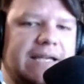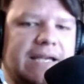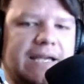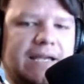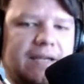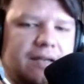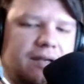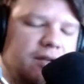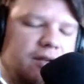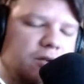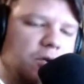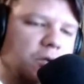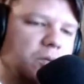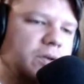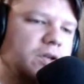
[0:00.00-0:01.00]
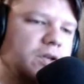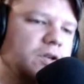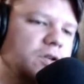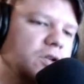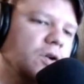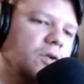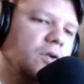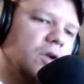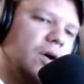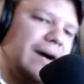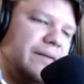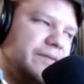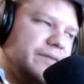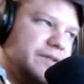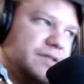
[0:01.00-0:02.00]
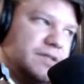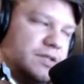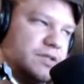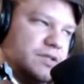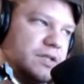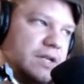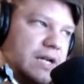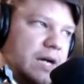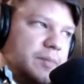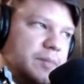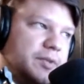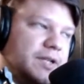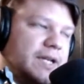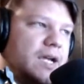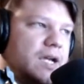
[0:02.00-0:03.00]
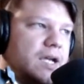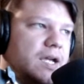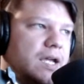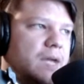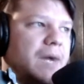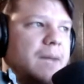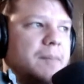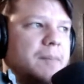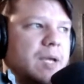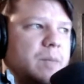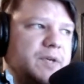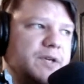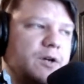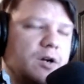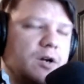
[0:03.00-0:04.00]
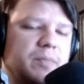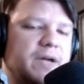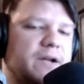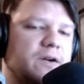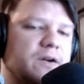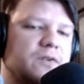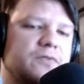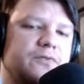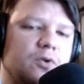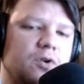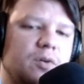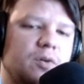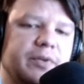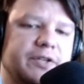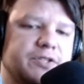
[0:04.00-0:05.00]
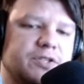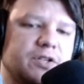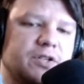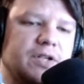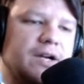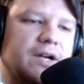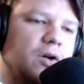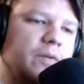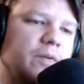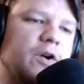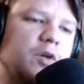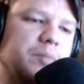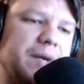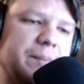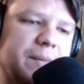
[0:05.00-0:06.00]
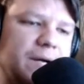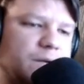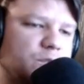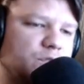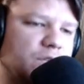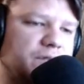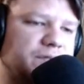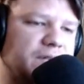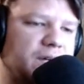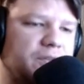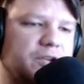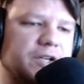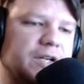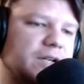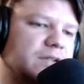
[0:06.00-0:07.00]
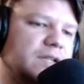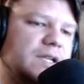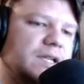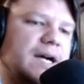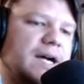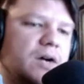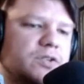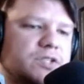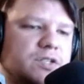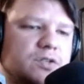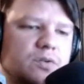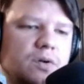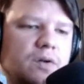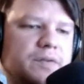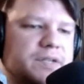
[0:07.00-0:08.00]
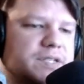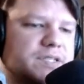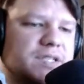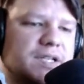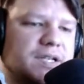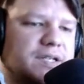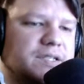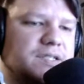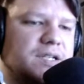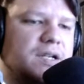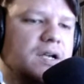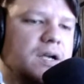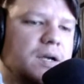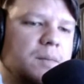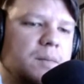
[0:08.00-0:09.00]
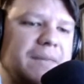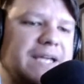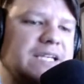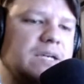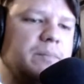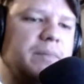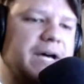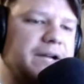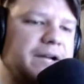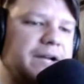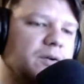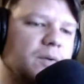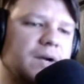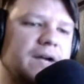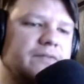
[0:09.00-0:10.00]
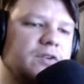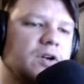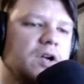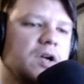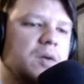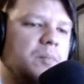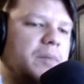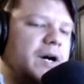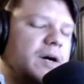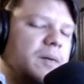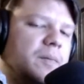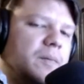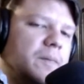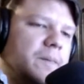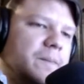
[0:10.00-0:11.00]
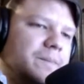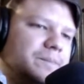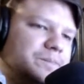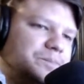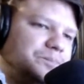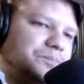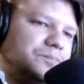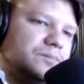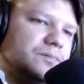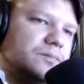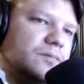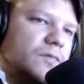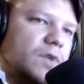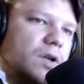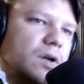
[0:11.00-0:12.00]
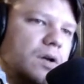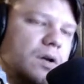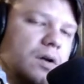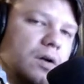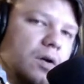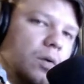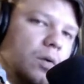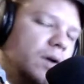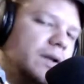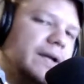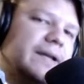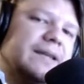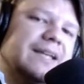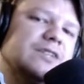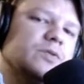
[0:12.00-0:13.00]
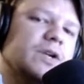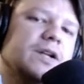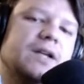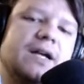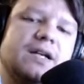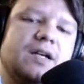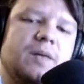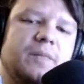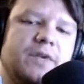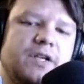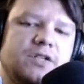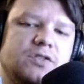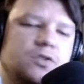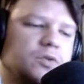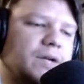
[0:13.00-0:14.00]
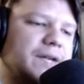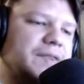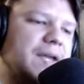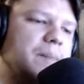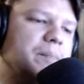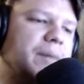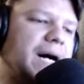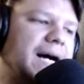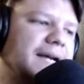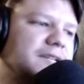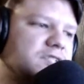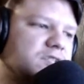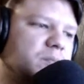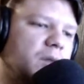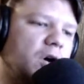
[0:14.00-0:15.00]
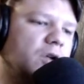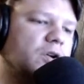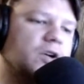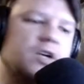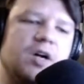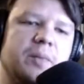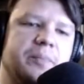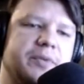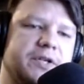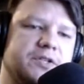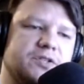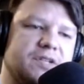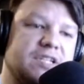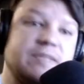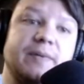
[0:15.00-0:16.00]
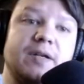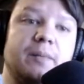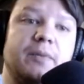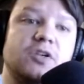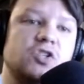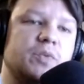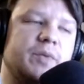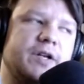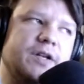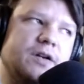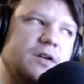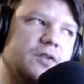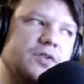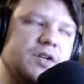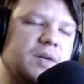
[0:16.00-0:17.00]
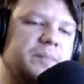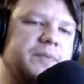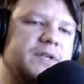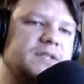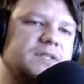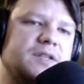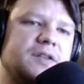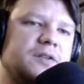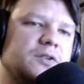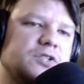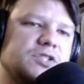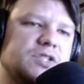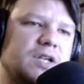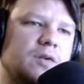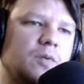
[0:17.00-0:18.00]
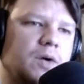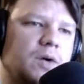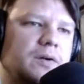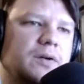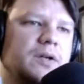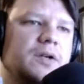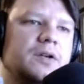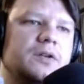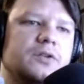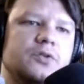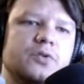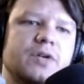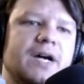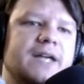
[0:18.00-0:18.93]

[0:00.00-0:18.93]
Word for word: eh, you know, you you don't know how these things are going to happen. Like it might make PR better for Blizzard like oh, they're owned by Microsoft now, they're going to clean house and do all these things and make it mm, better yeah. or whatever. They're but, probably going to just absolve them into Microsoft. Well, like, like that's what a lot of companies do, right? They buy smaller companies or they spend a bunch of money on other companies and then they're just like, well, you guys